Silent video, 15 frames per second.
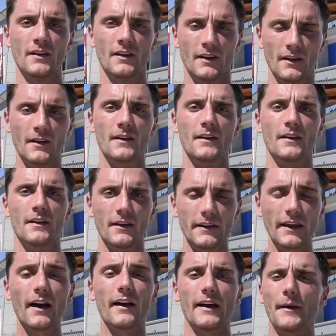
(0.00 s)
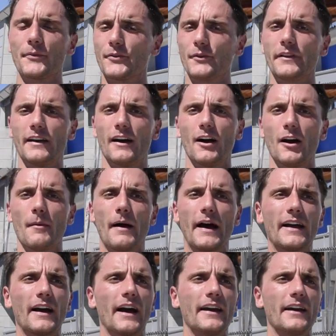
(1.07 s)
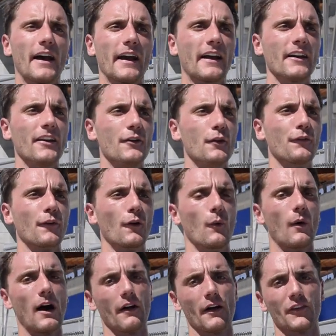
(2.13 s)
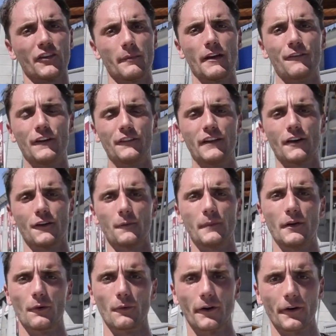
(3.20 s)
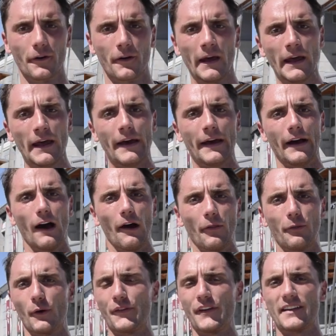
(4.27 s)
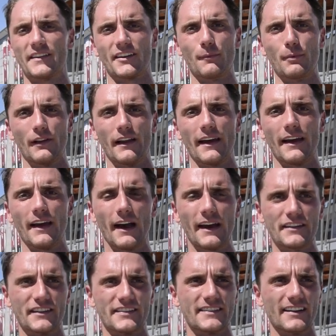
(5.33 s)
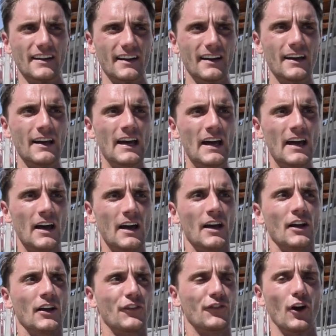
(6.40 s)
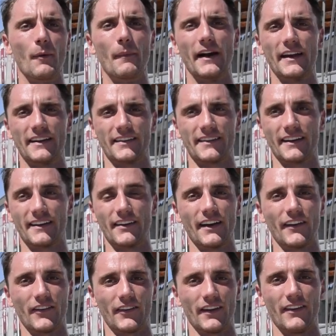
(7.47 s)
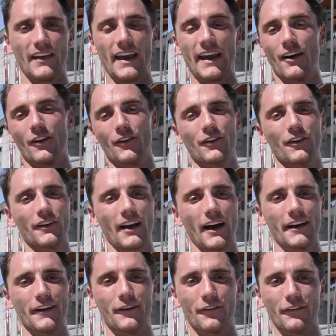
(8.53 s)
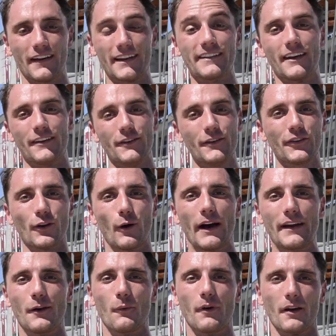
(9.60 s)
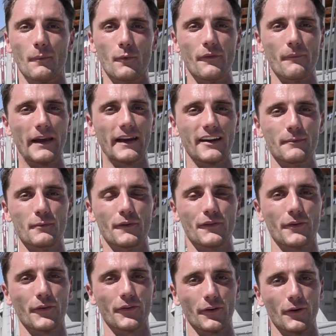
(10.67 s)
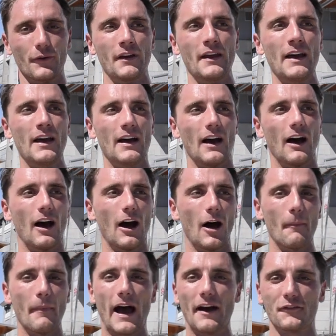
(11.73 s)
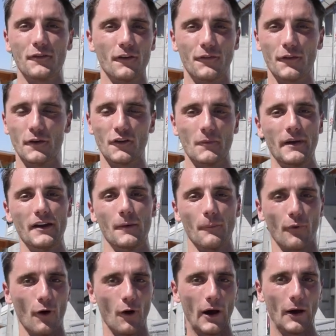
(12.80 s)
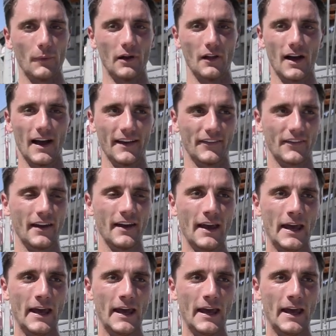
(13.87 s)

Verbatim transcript: do that, you know? Yeah, absolutely. Um, I, I, I kind of knew for a while I was going to be a 1500 meter runner. Uh, throughout the NCAA, I just uh, saw my success in the 800 kind of continue, so I didn't want to move, make any moves too soon. Um, after a few years being in pro, I realized,